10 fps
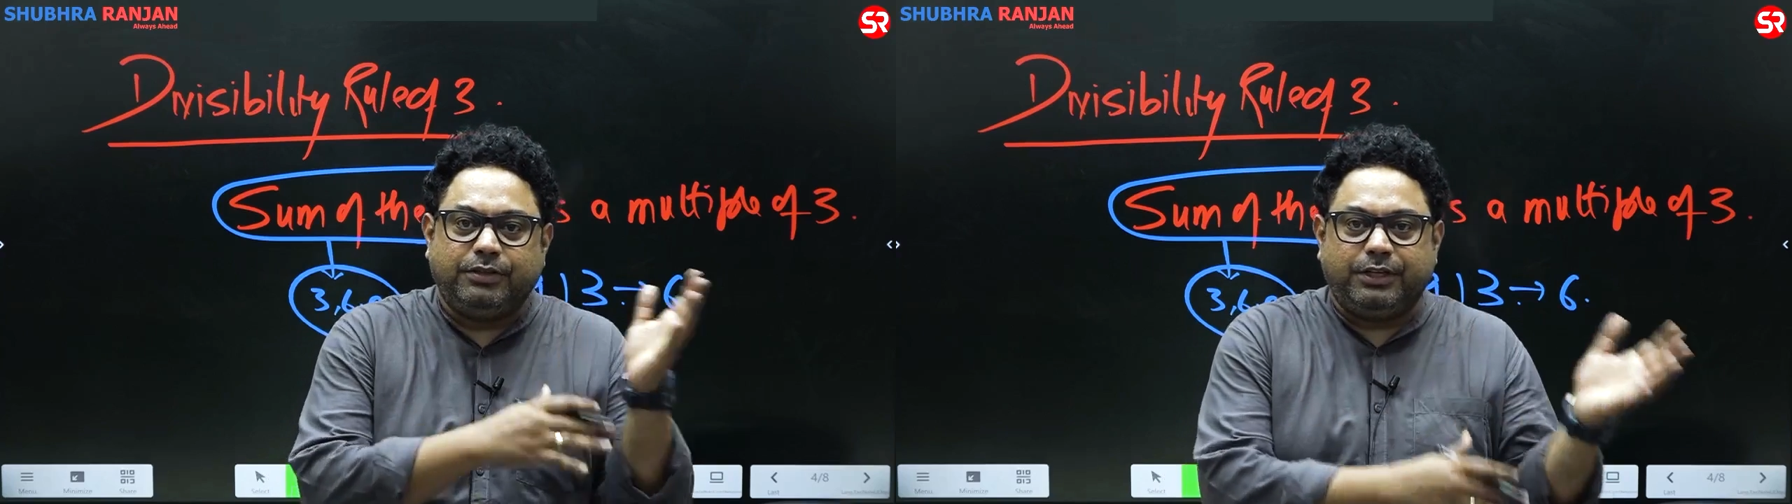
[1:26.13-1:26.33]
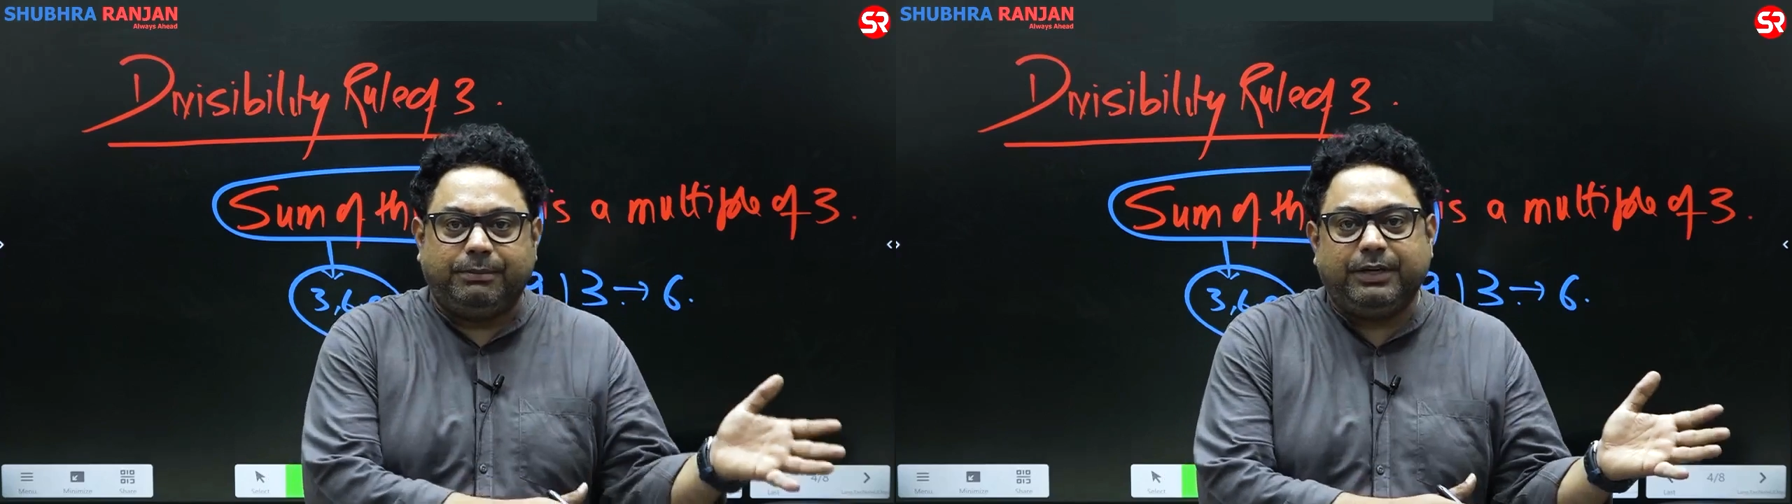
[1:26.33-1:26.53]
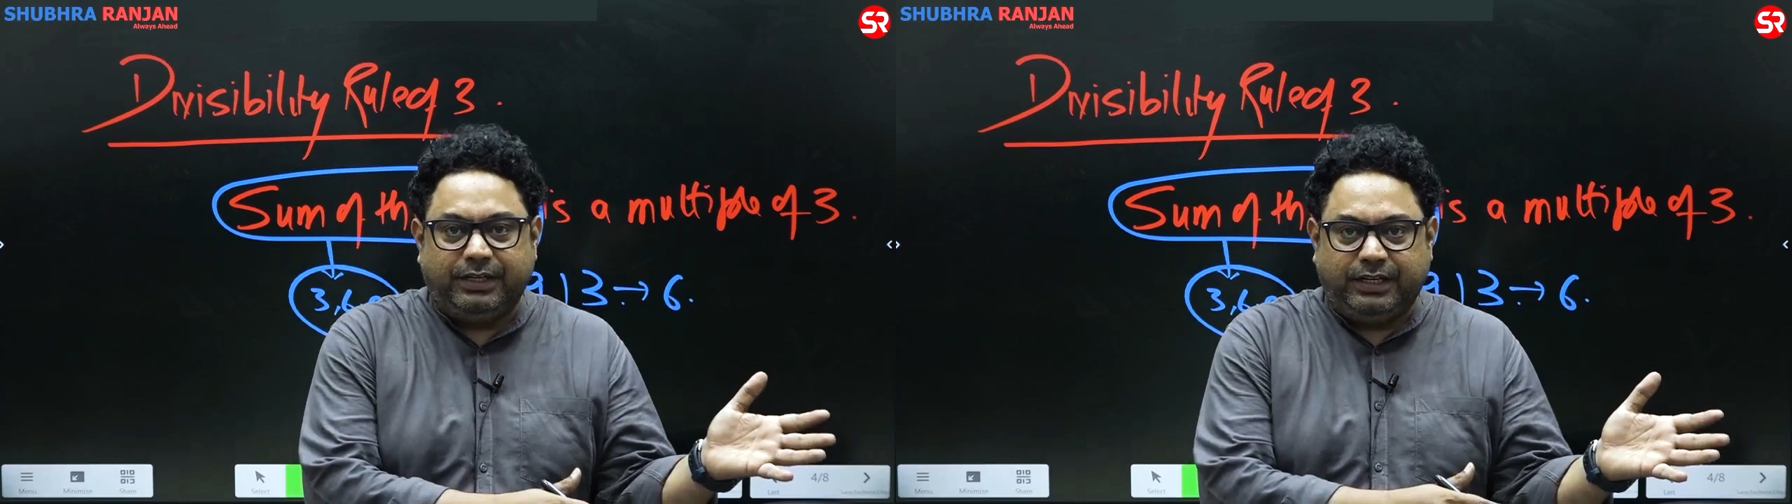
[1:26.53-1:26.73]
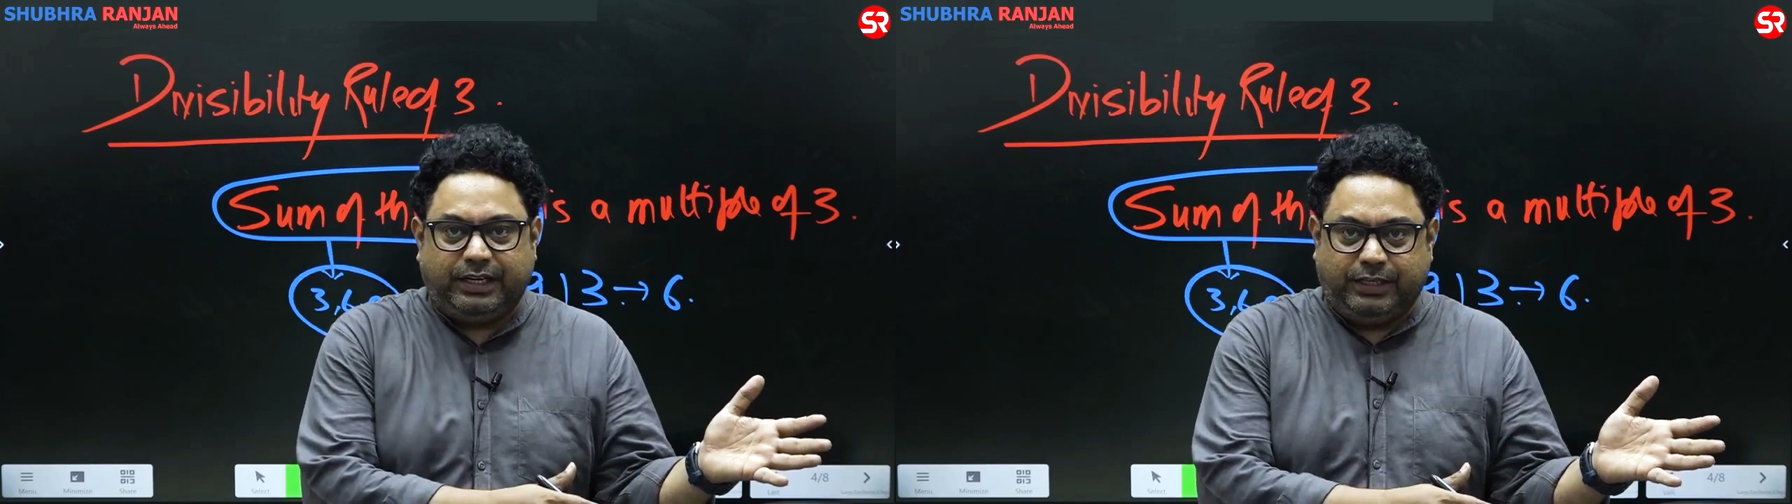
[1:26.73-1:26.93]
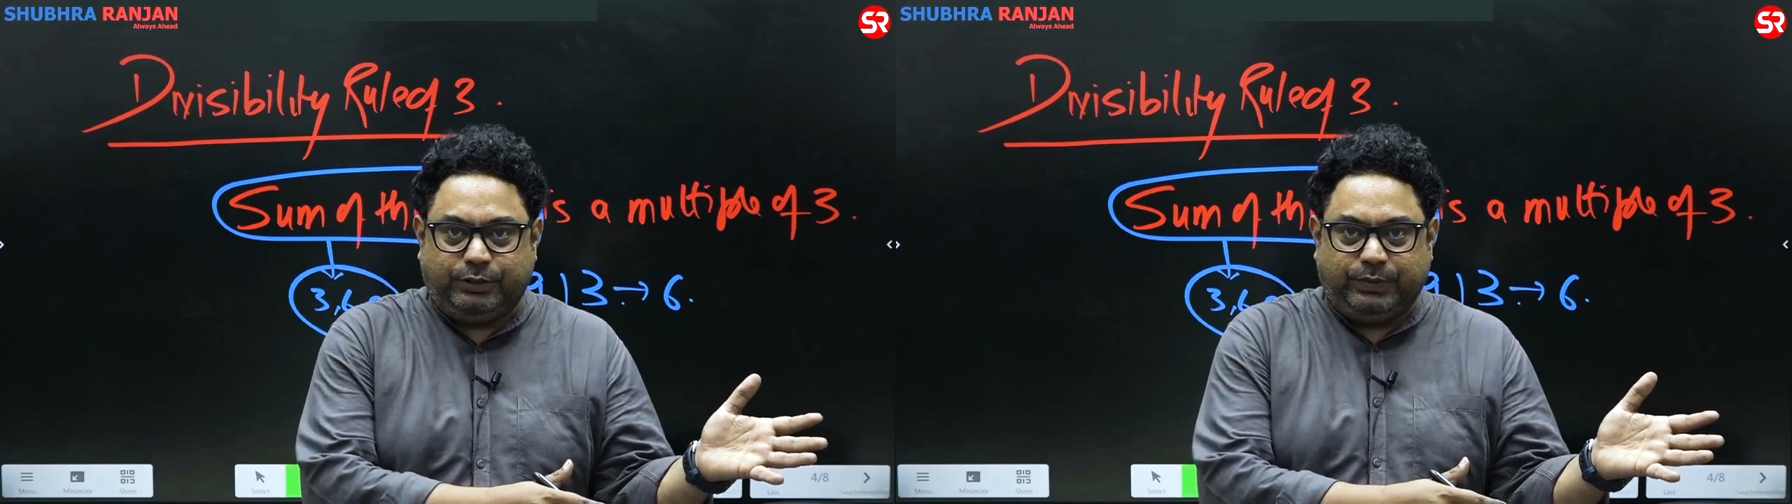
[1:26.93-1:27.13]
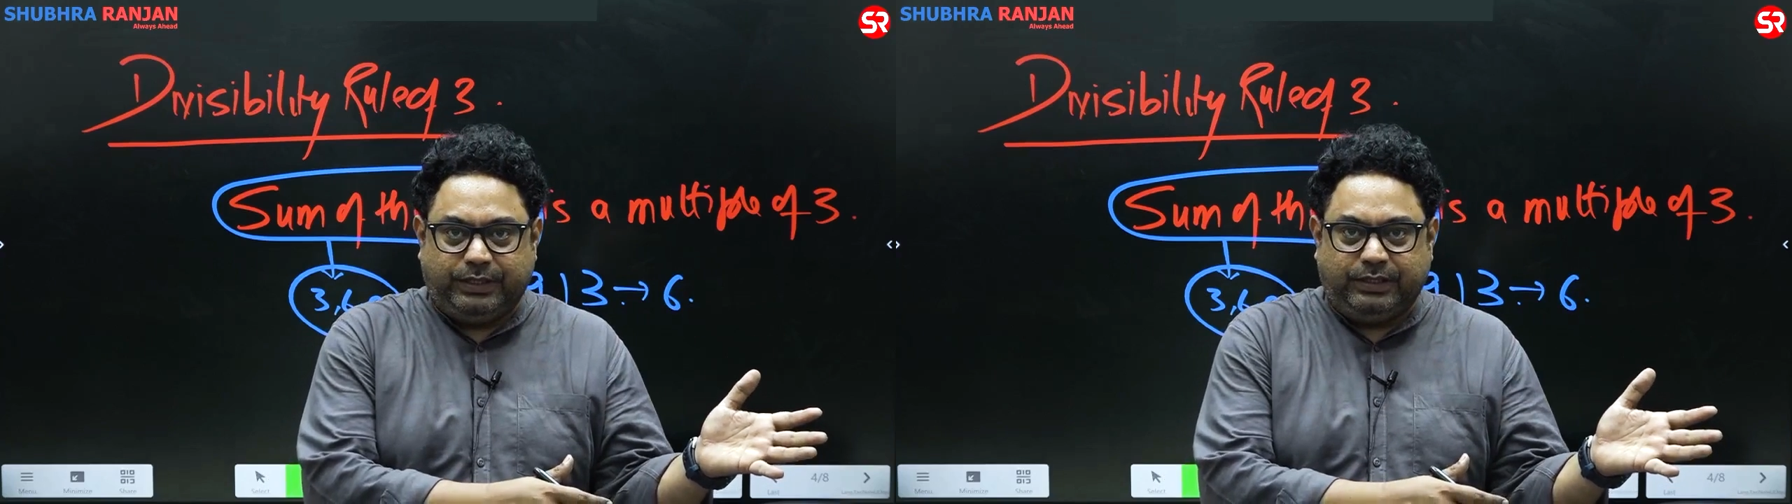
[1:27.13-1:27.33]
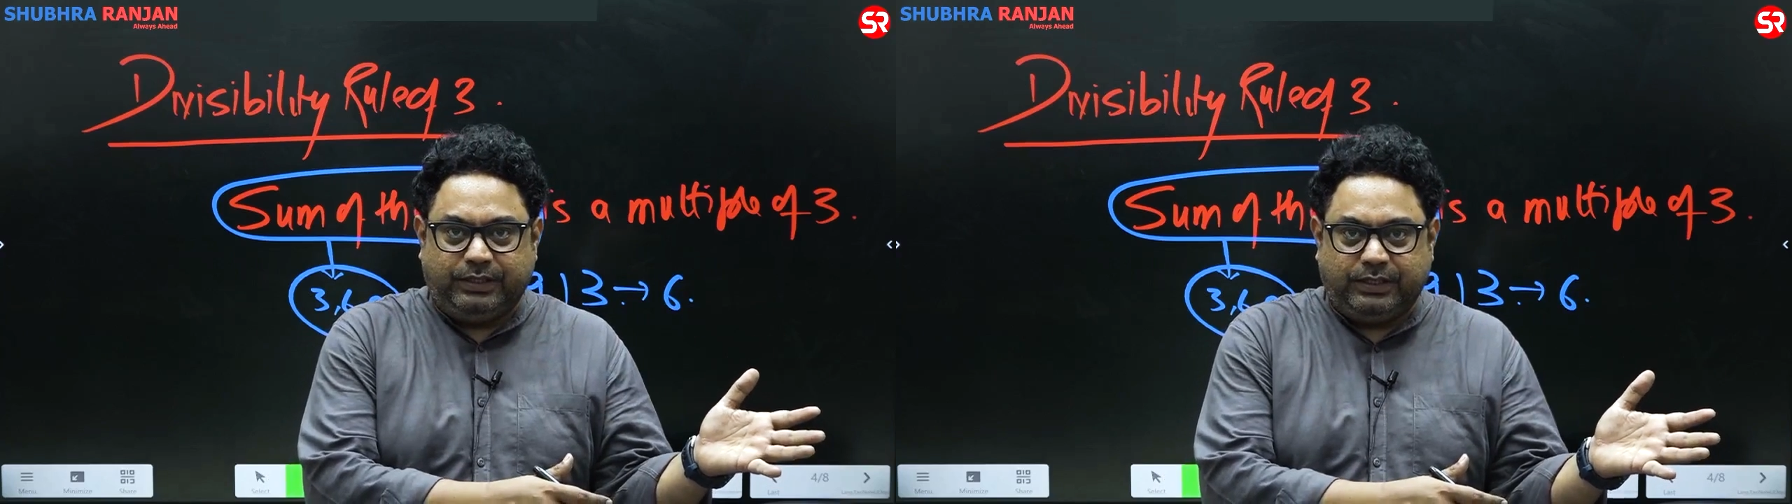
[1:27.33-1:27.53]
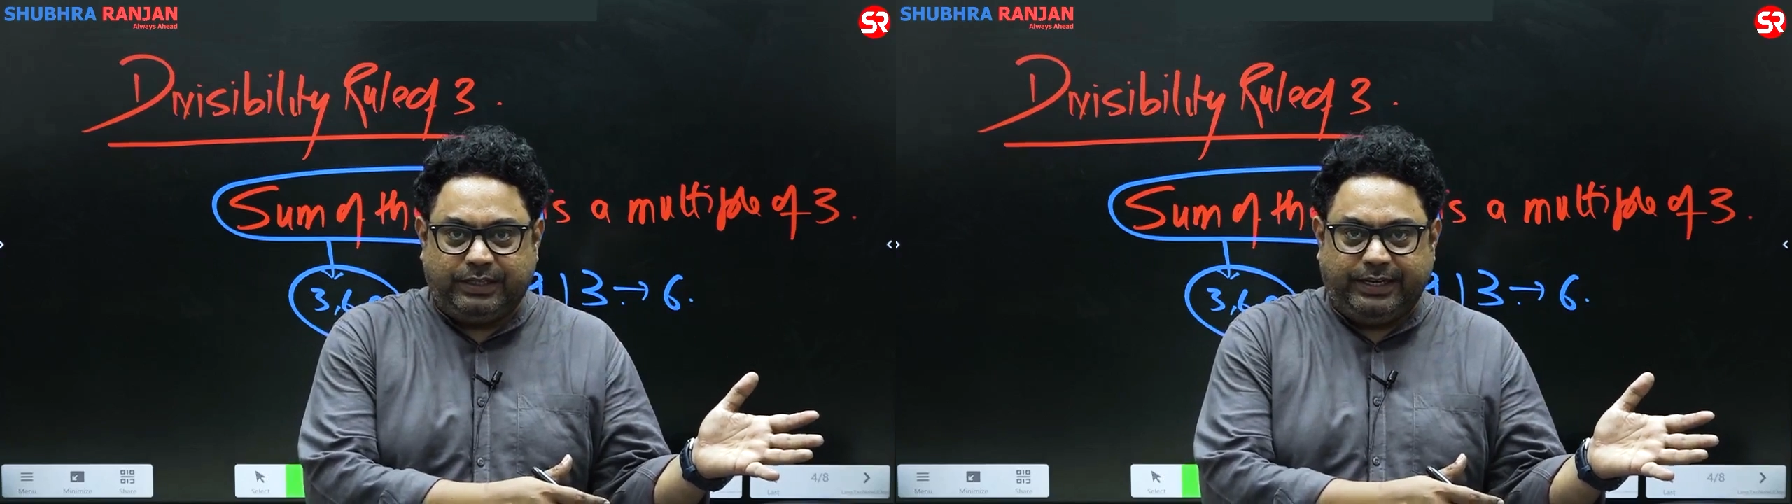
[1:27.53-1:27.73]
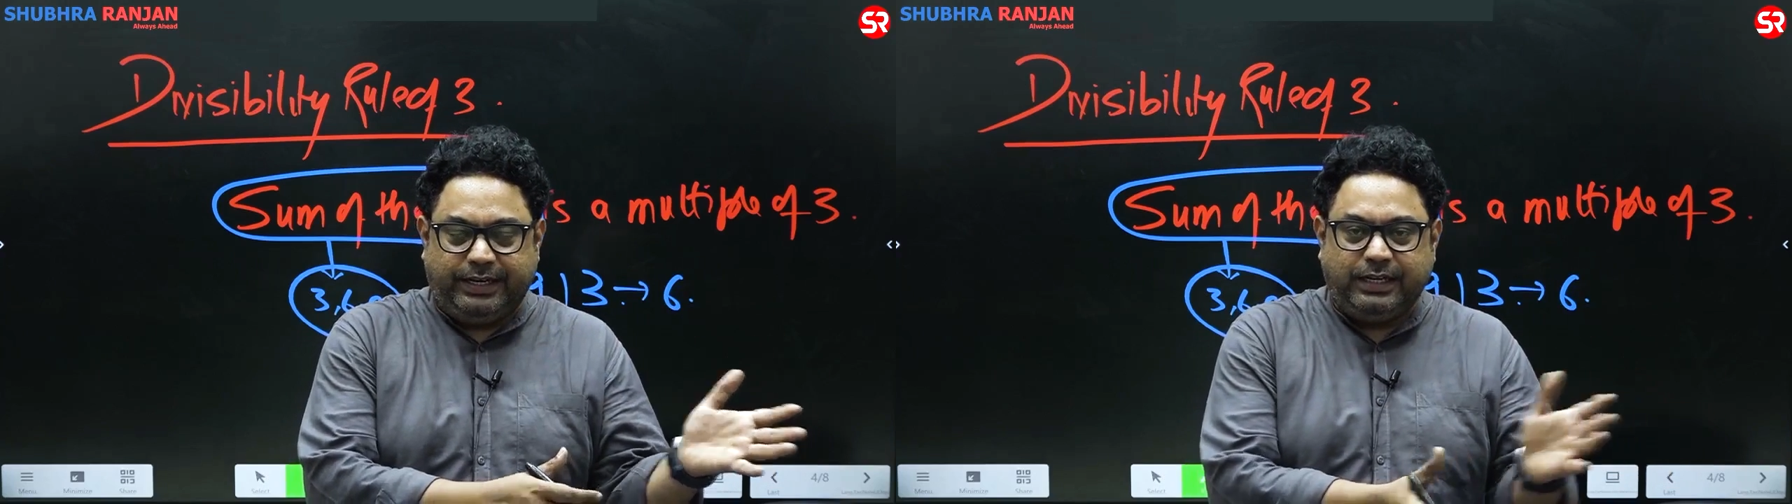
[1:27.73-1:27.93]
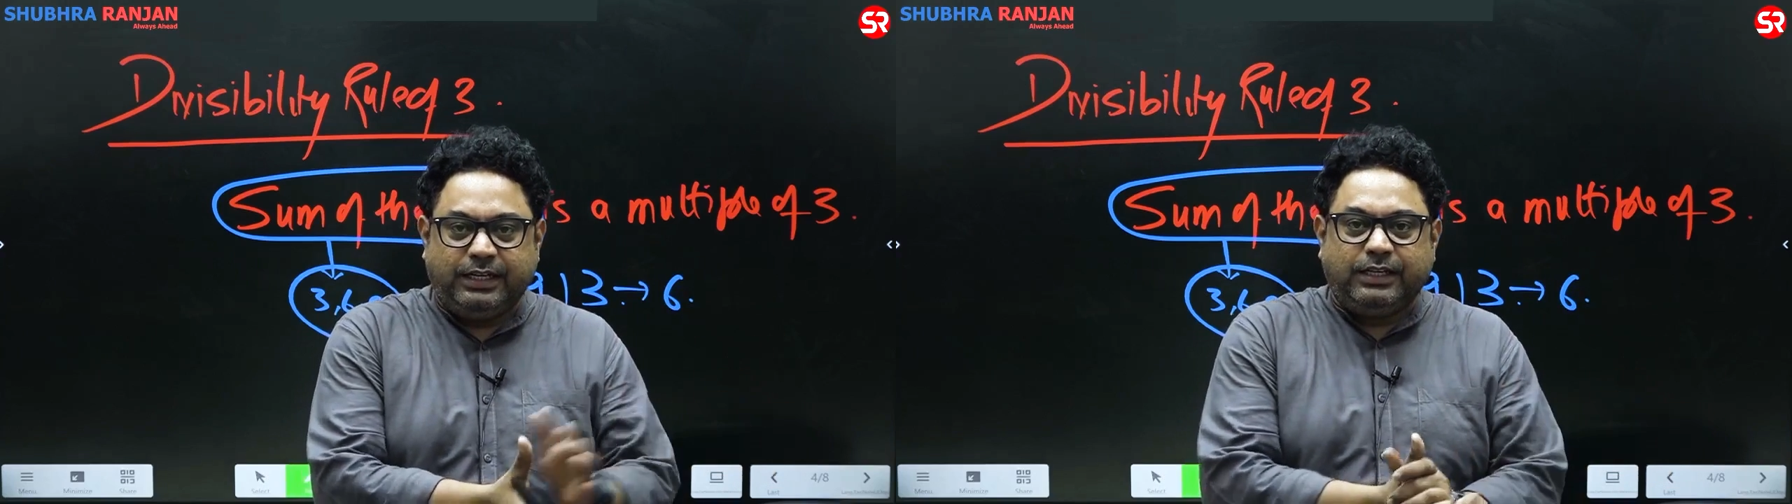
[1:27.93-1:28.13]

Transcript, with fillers: remainder as well, right?